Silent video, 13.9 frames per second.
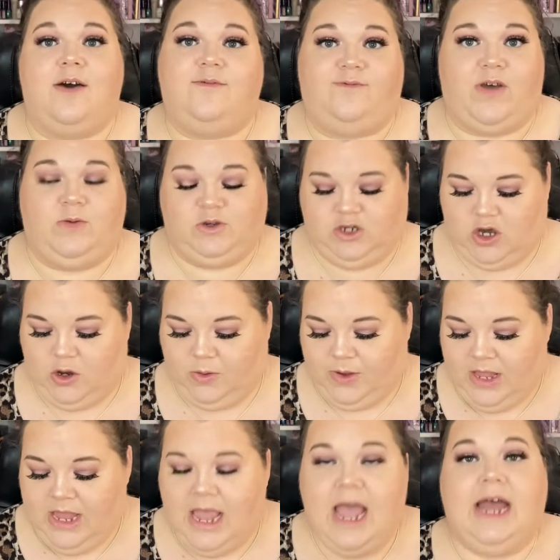faux show.
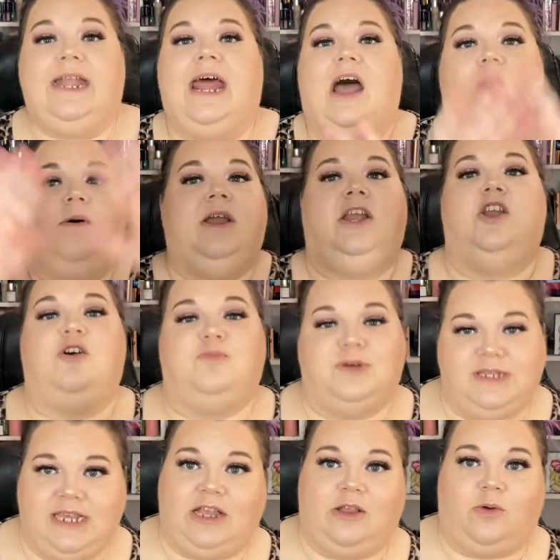And now in no
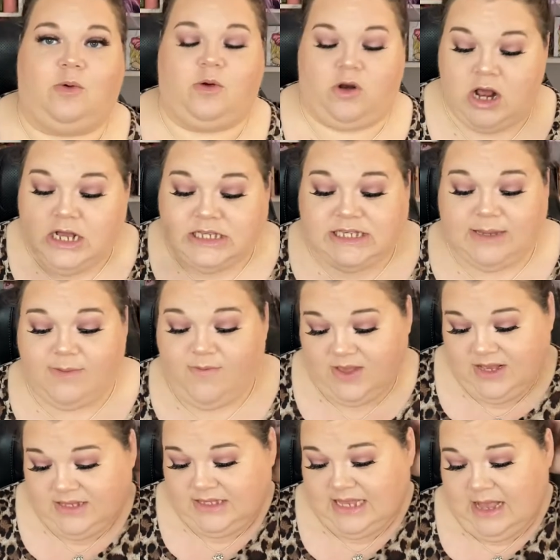particular order. Some of
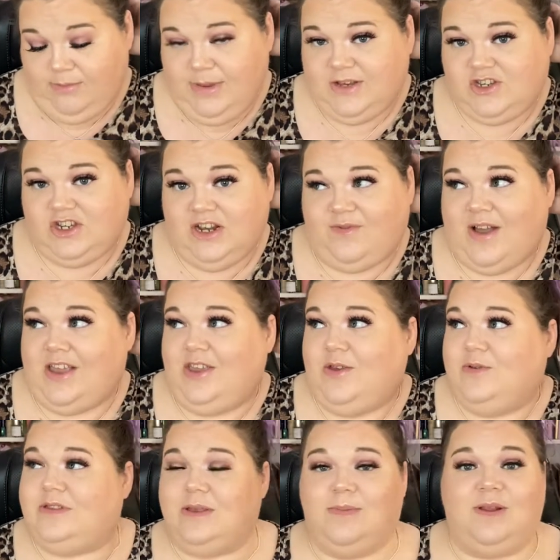these I'll mention if I
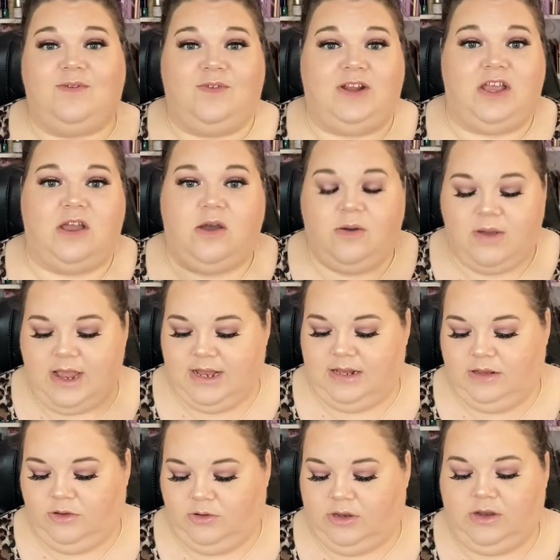use them in a video and
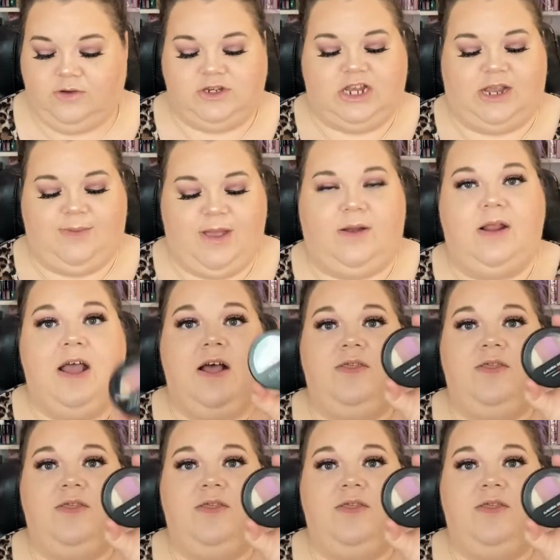you can go check them out.